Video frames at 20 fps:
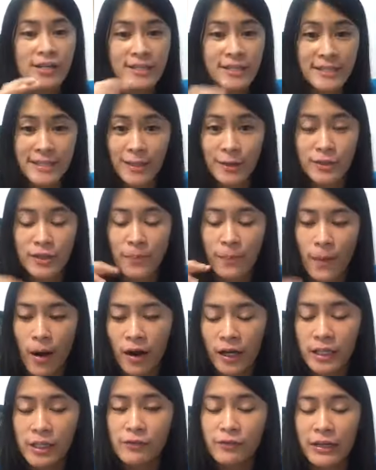sales and
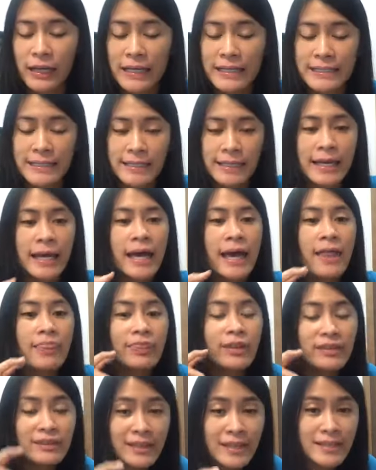marketing related.
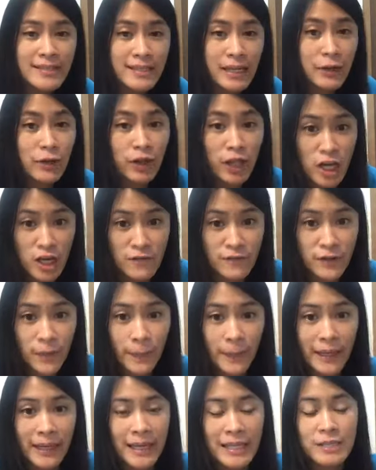The things that you learn from
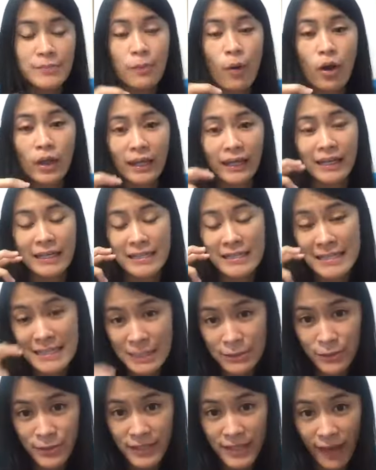me is more like a
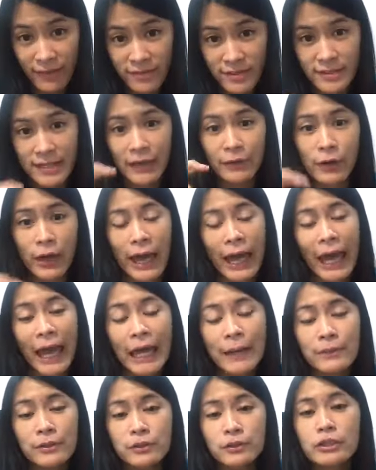skill set that you're
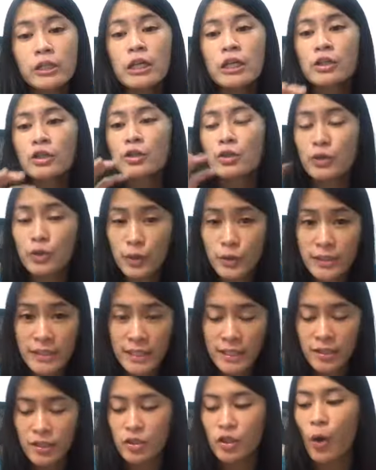able to use
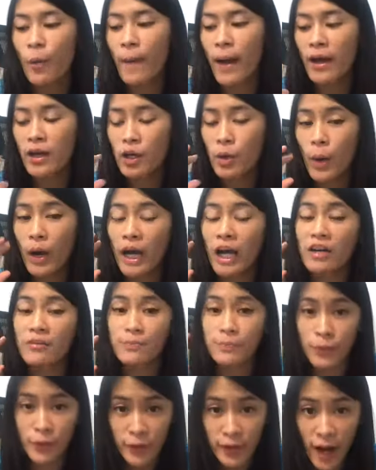it no matter what kind
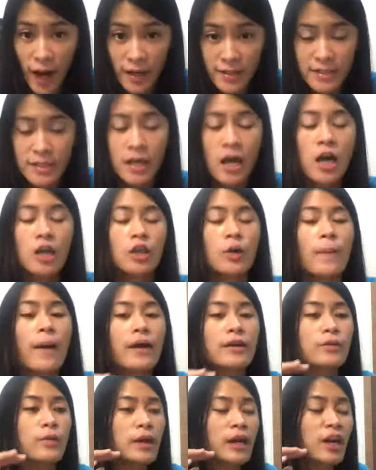of products, no
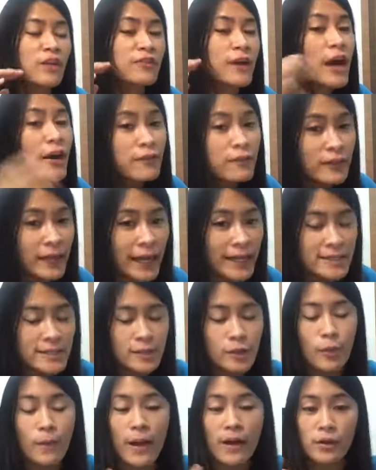matter what kind of
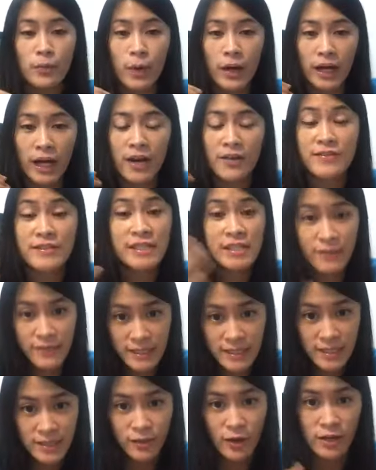affiliates, no matter what kind of
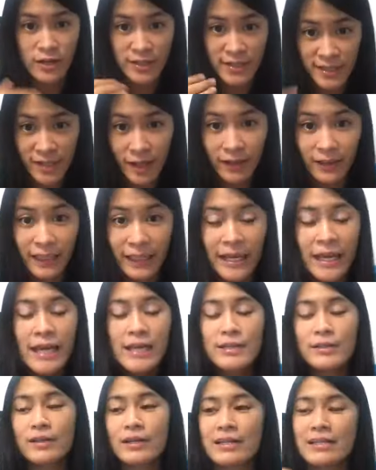services you're selling.
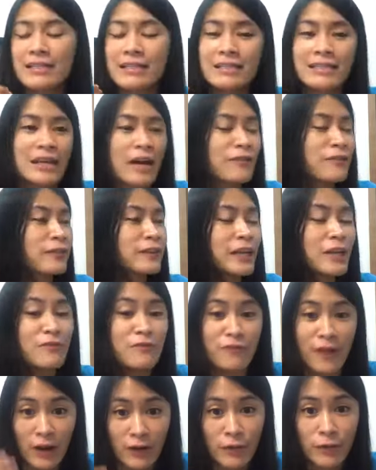So it's definitely
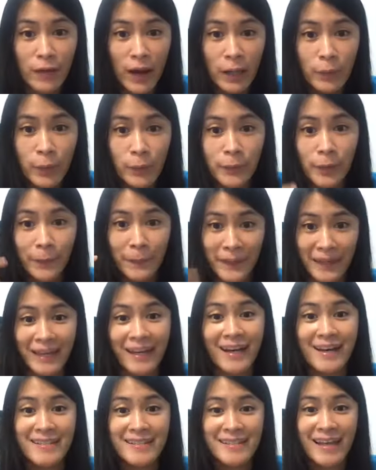very valuable
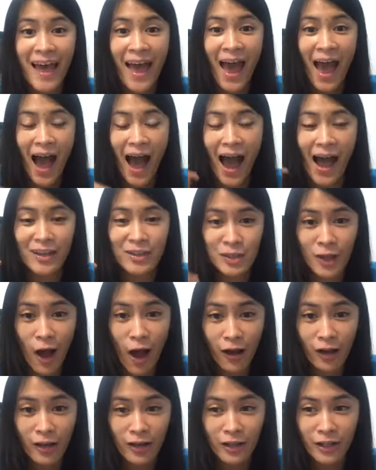because I
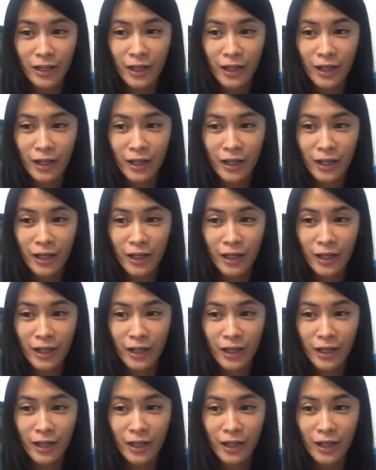talk,